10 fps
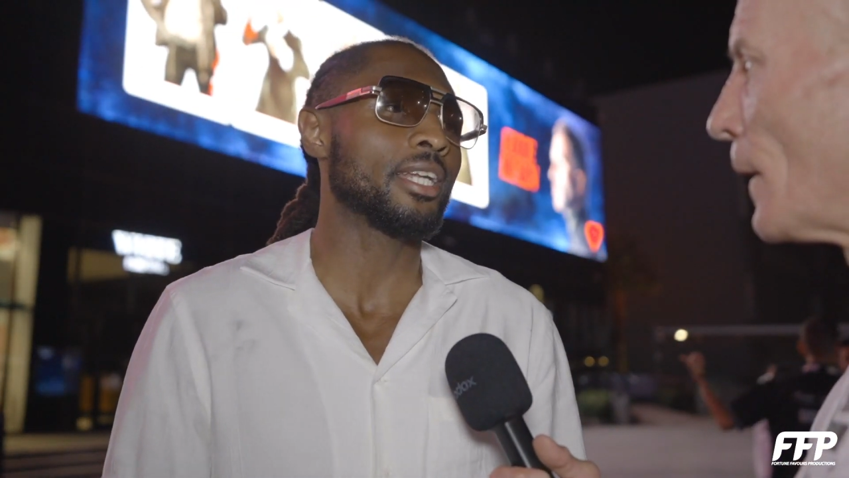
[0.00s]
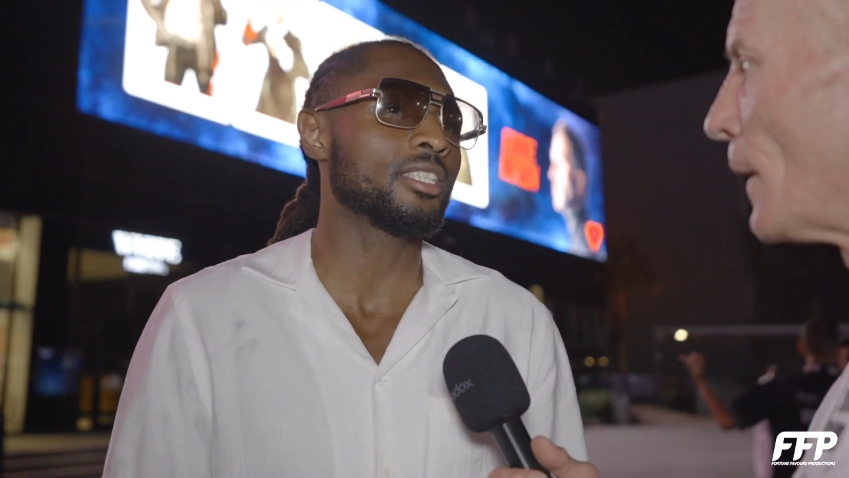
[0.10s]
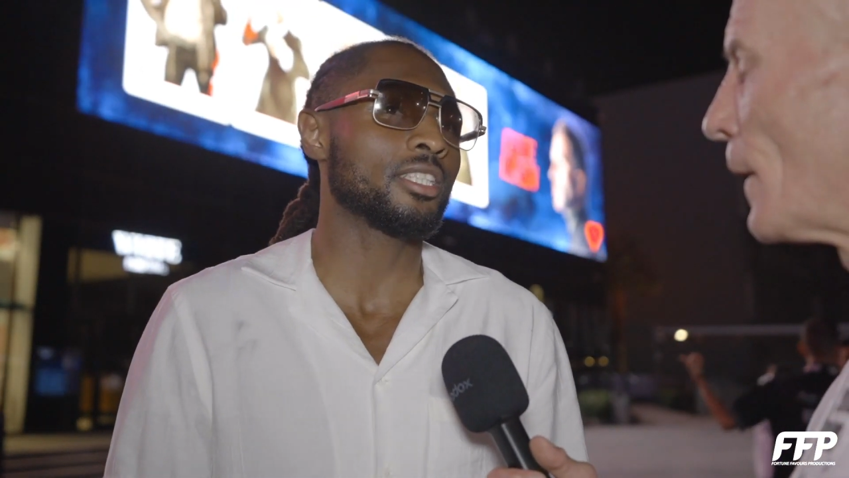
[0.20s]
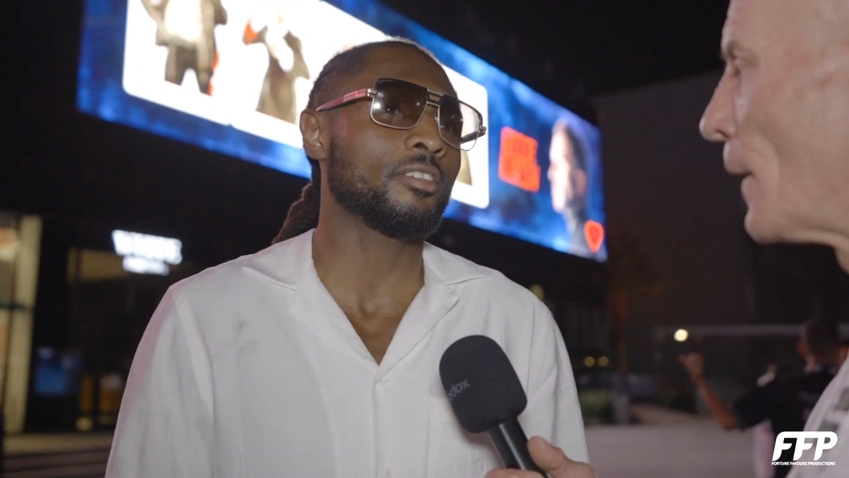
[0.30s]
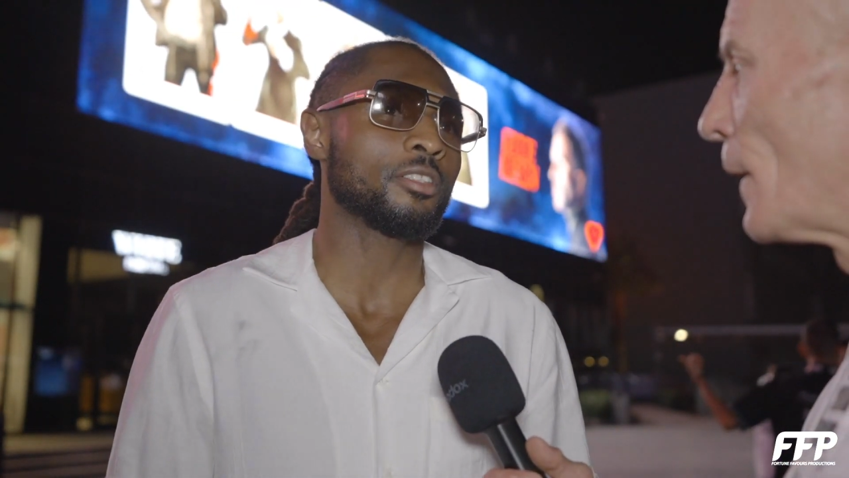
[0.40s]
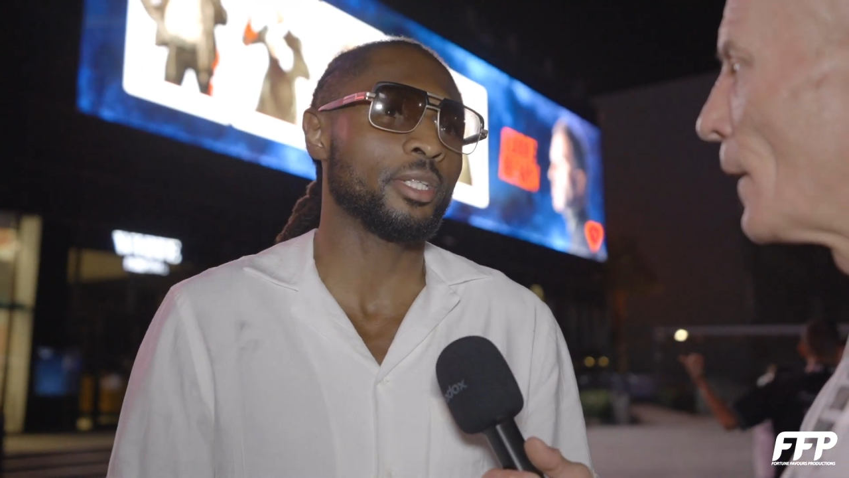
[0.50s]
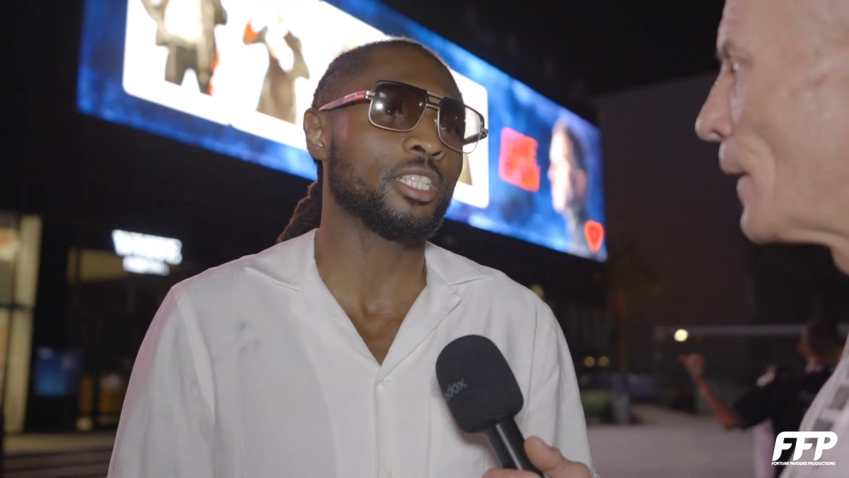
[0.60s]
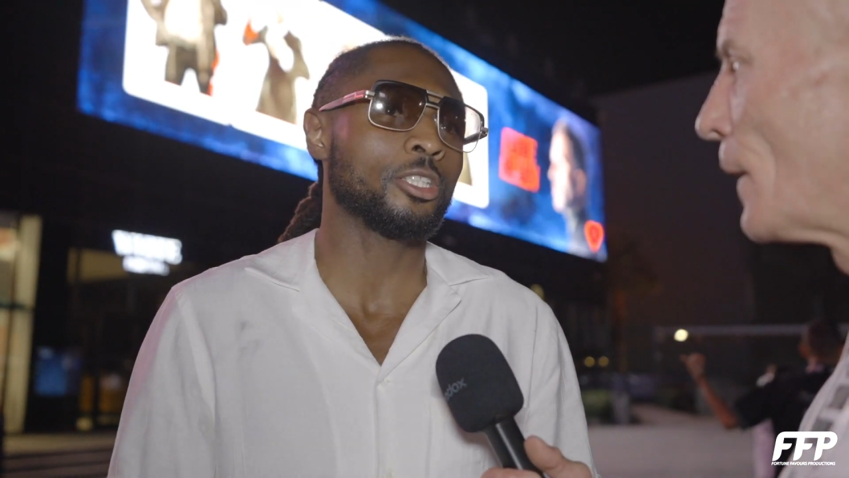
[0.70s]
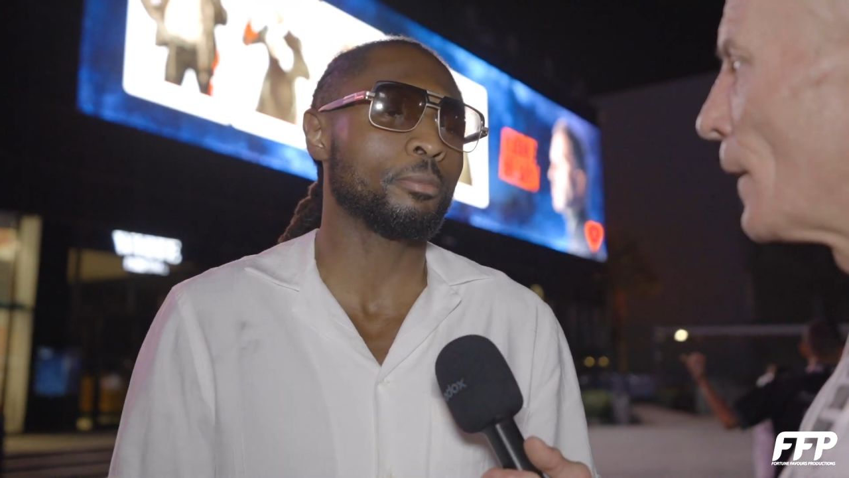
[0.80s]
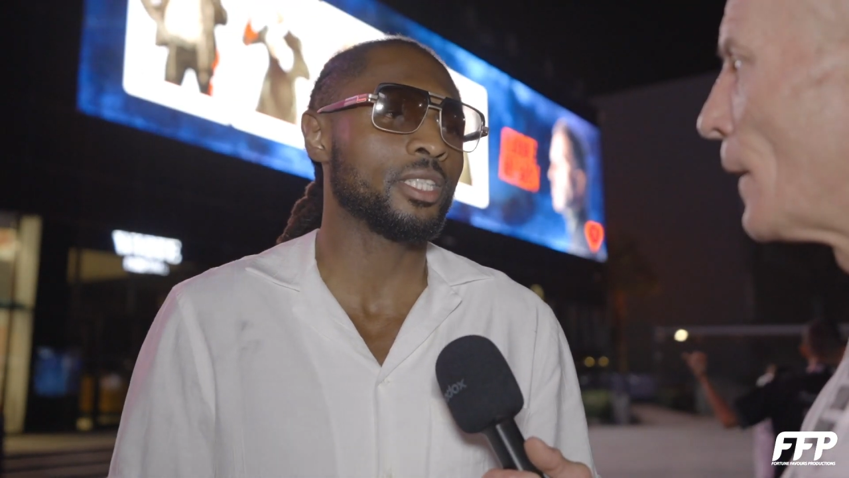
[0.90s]
deserve to be at
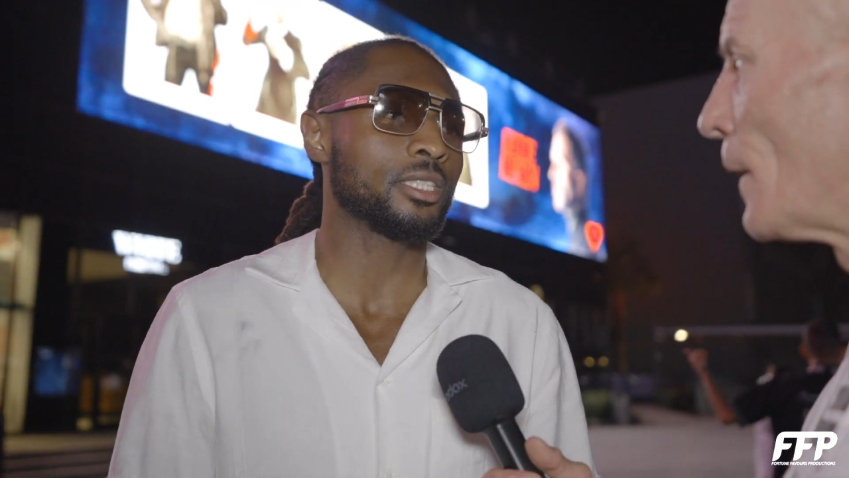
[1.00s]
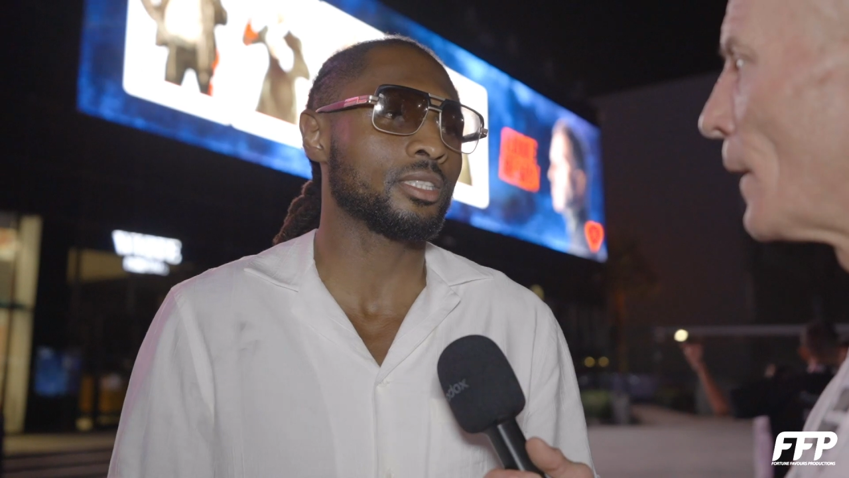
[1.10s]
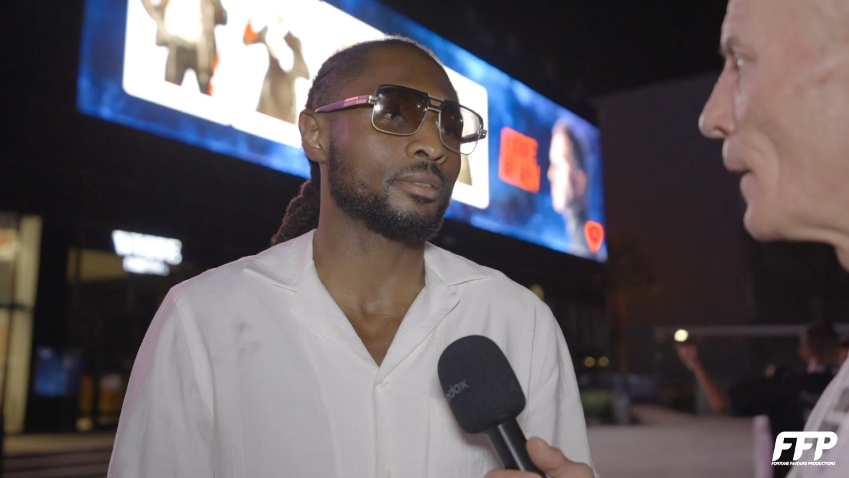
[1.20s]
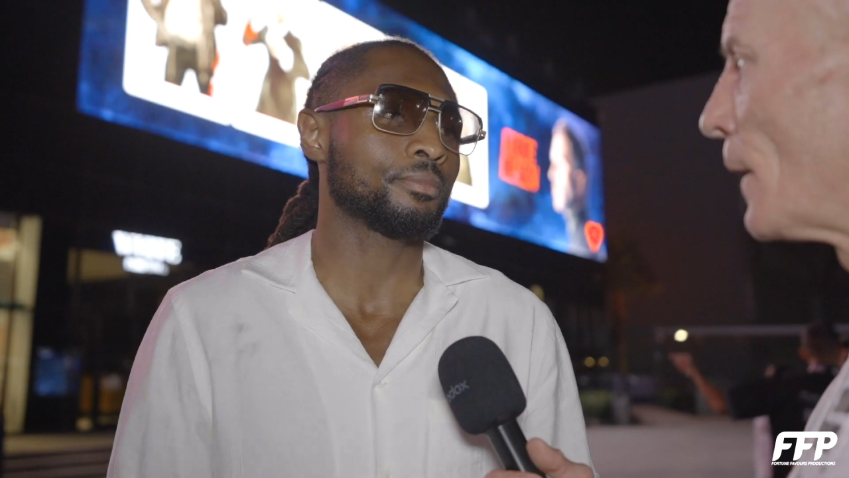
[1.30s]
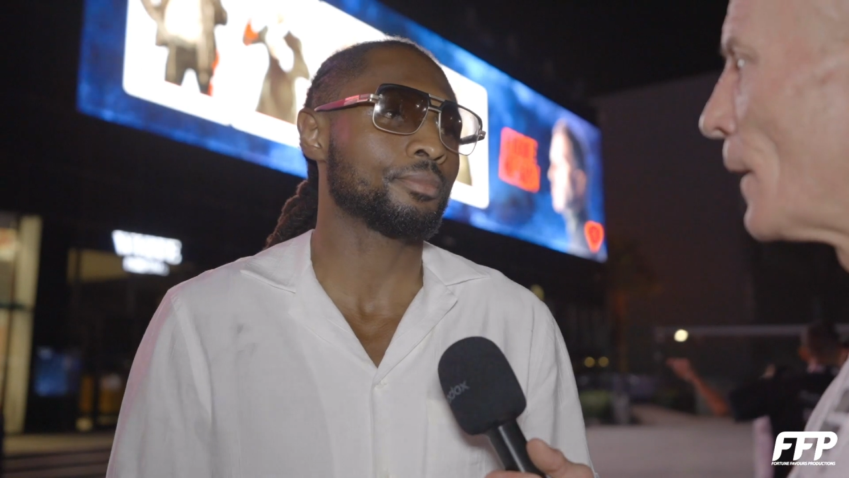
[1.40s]
the top of this.